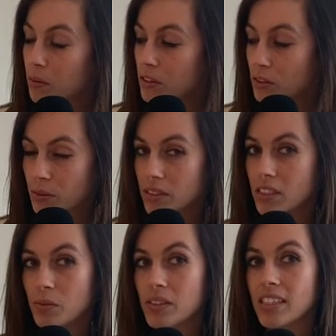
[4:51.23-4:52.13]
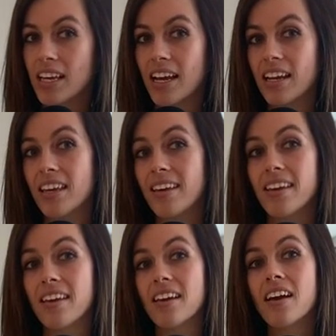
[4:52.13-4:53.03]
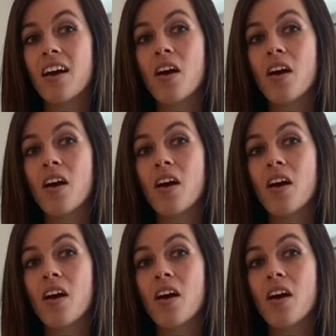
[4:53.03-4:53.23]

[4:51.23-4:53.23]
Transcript: Woodrow Wilson was that he